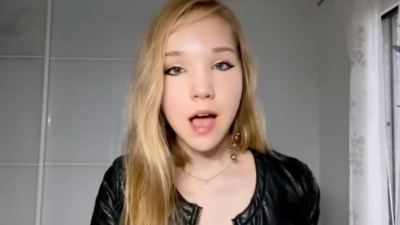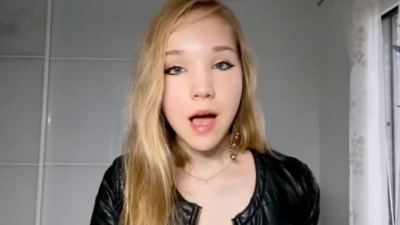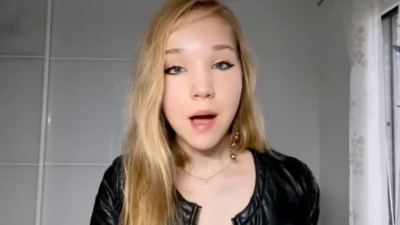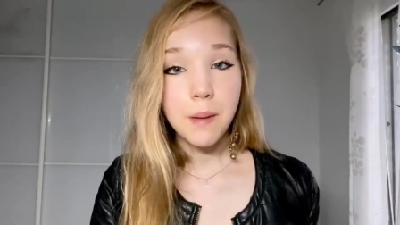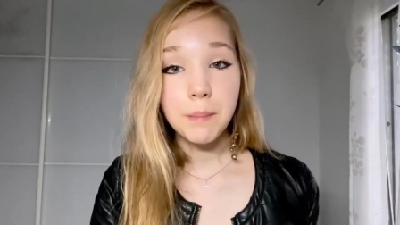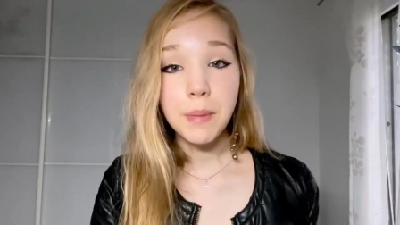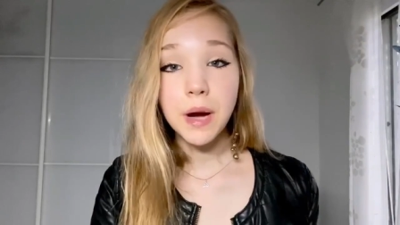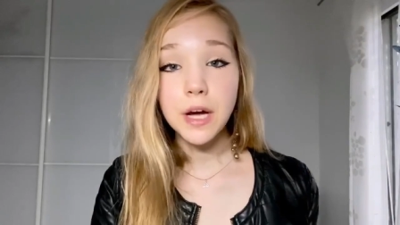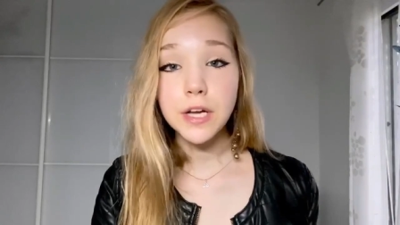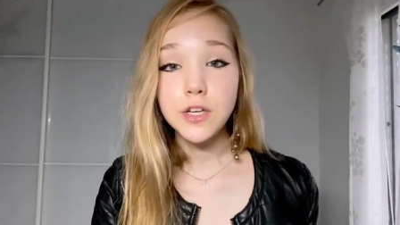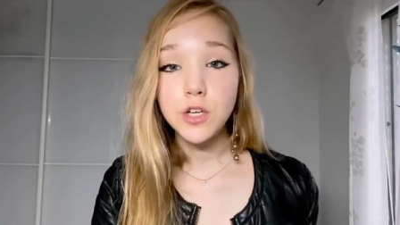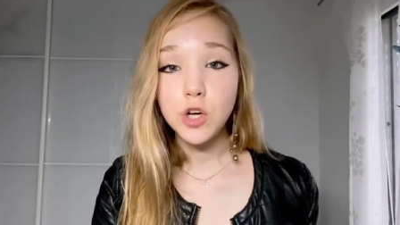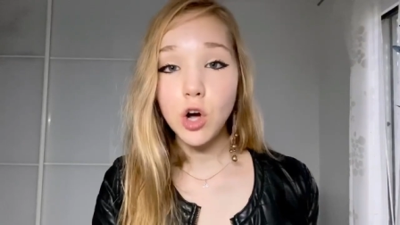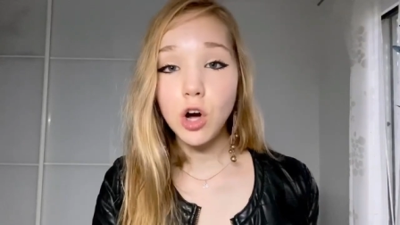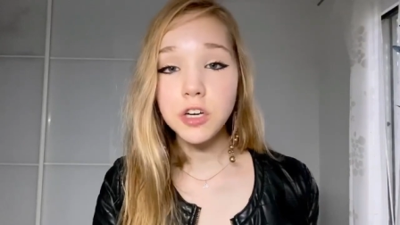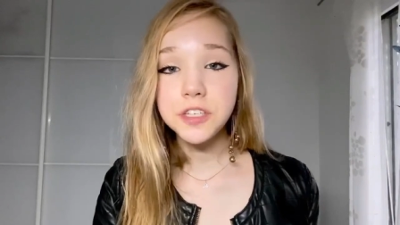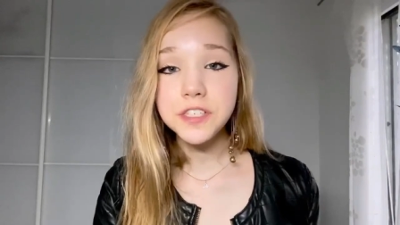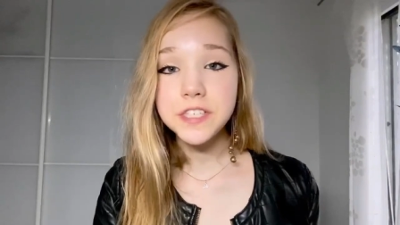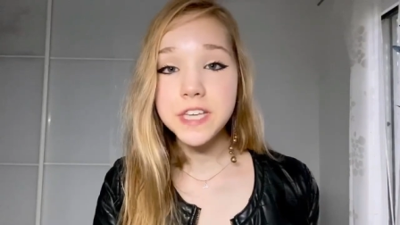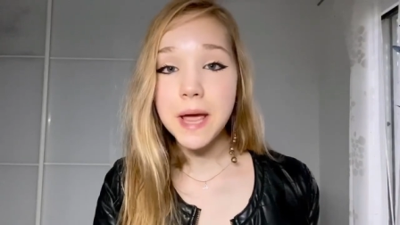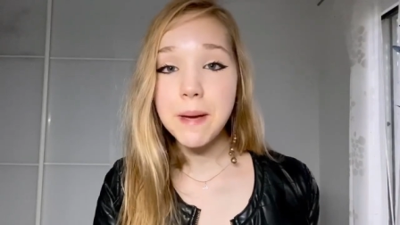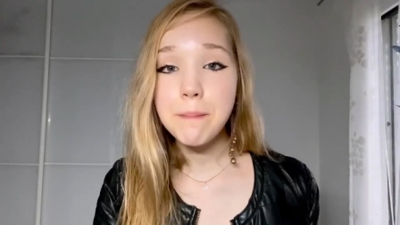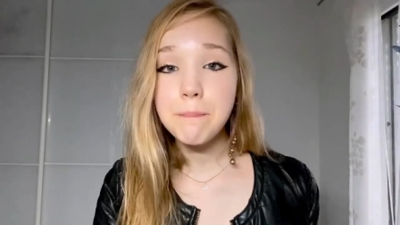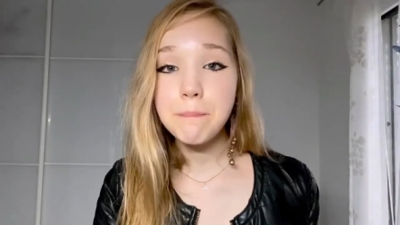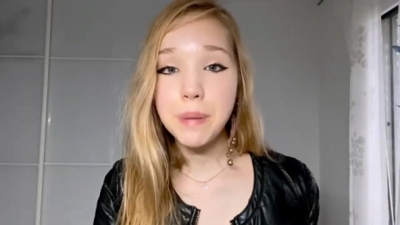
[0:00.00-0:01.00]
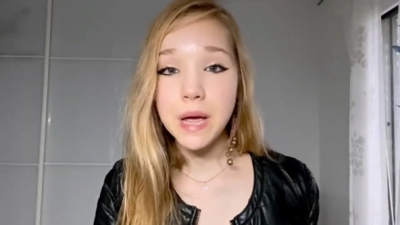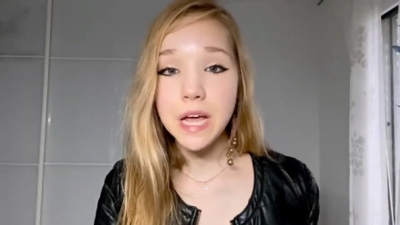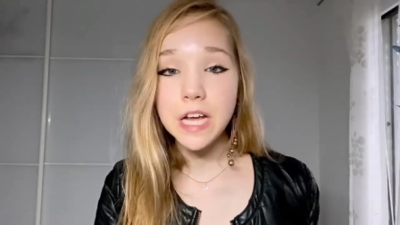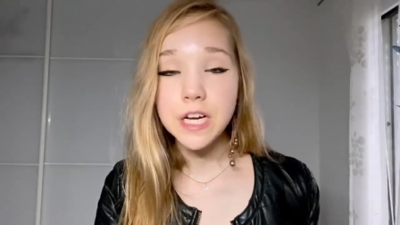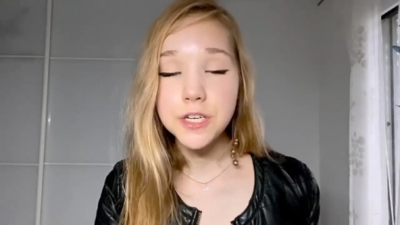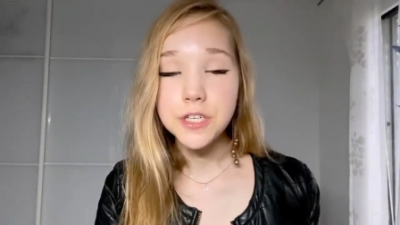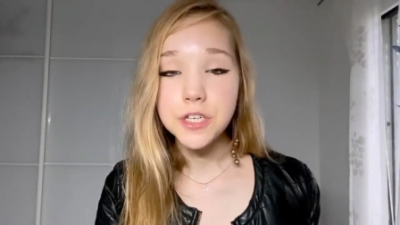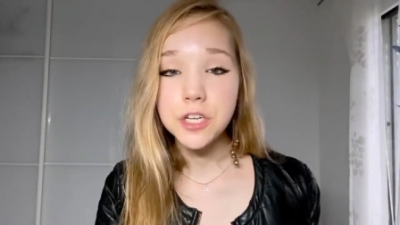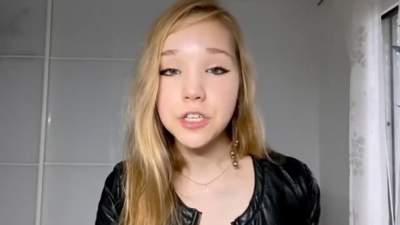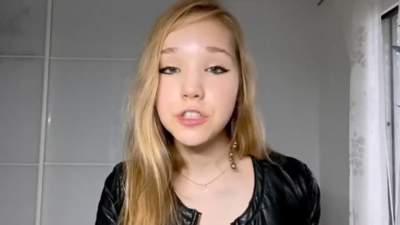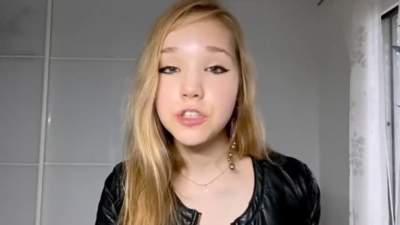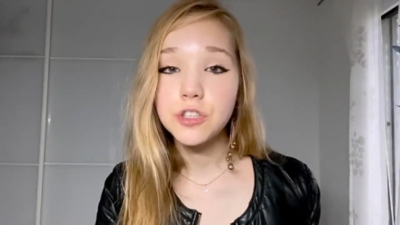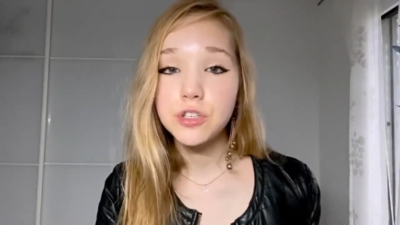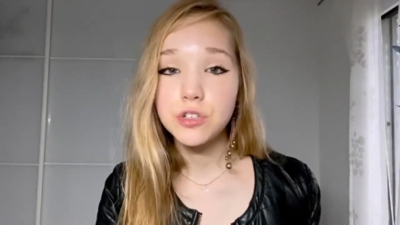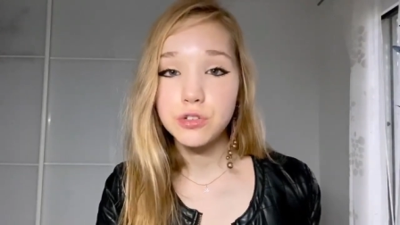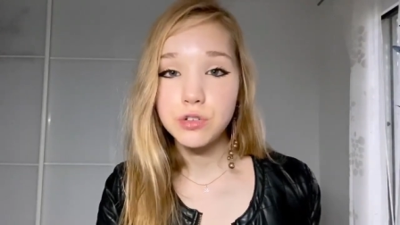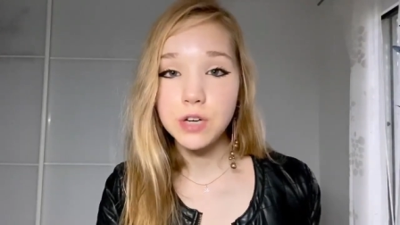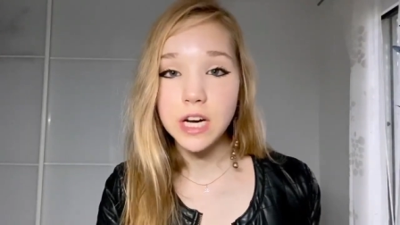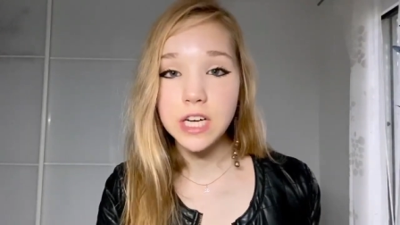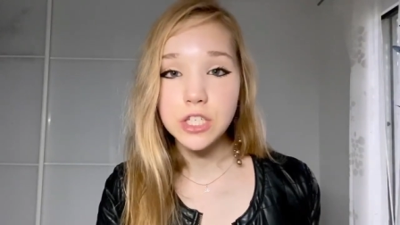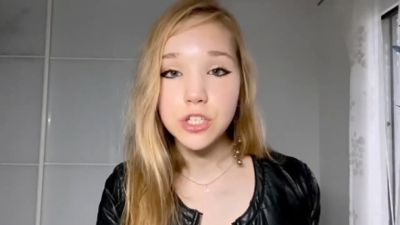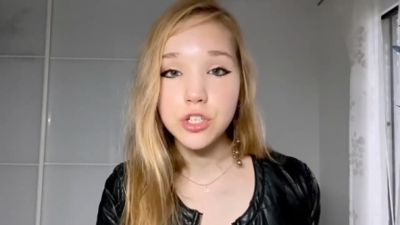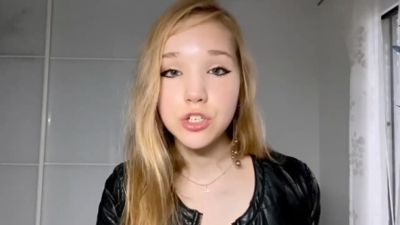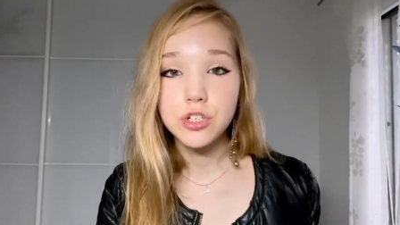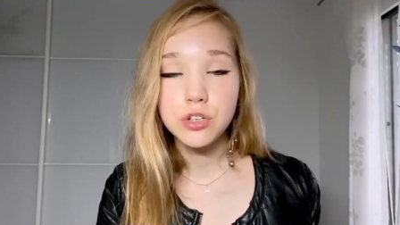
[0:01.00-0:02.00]
My goddamn patience
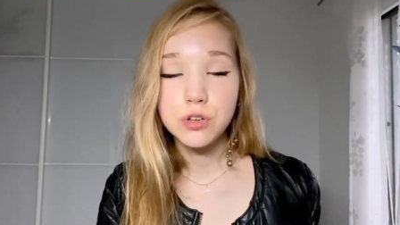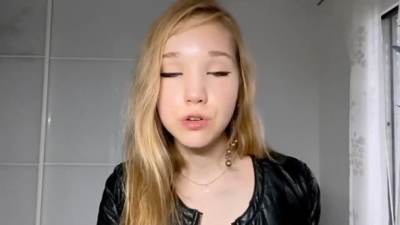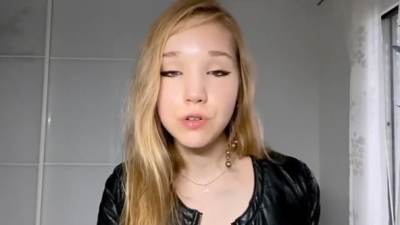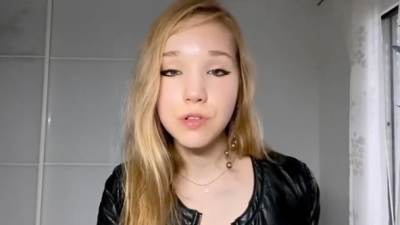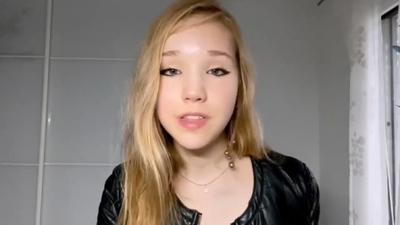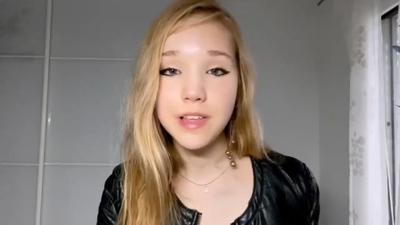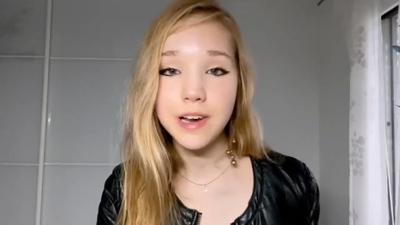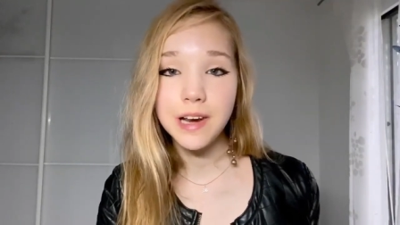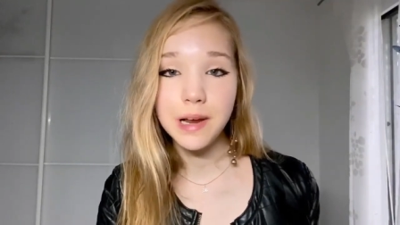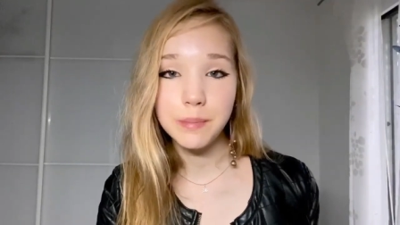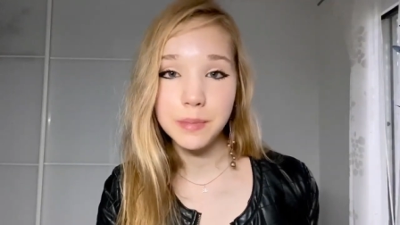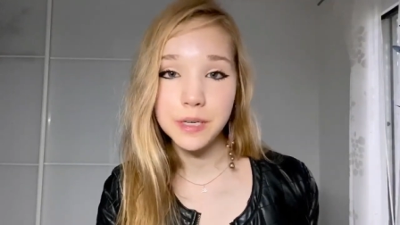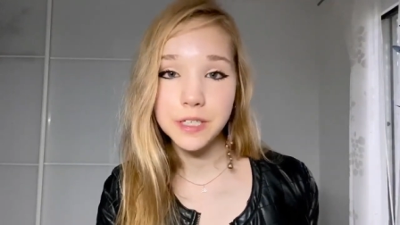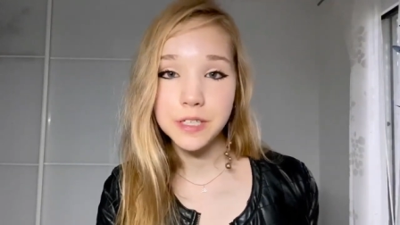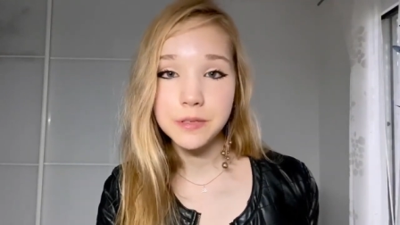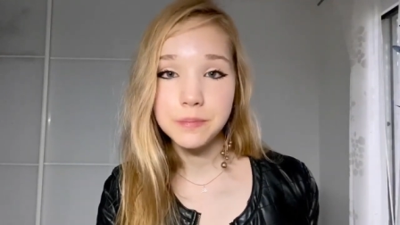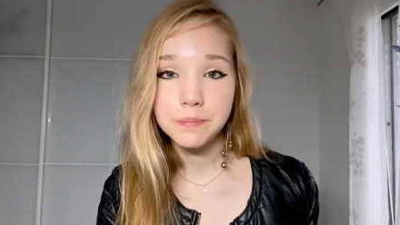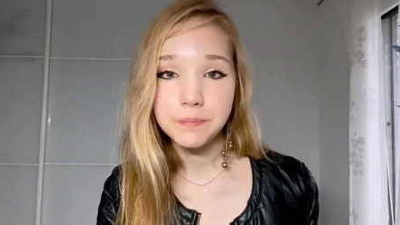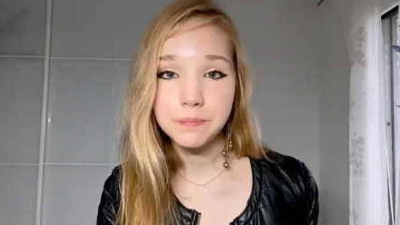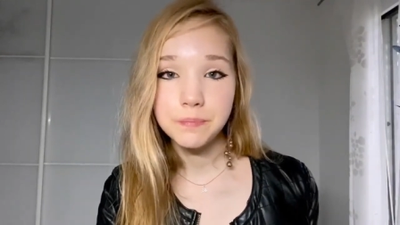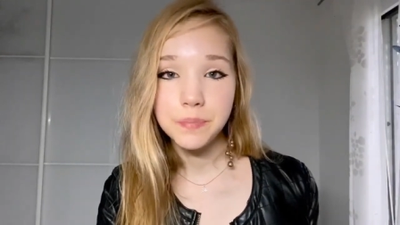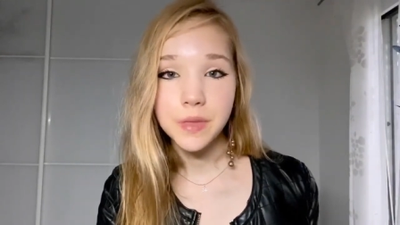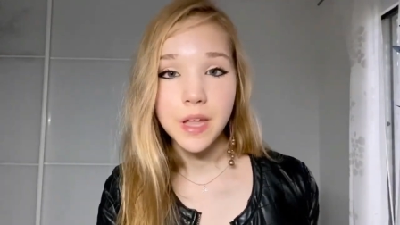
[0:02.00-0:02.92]
stretched to the limit.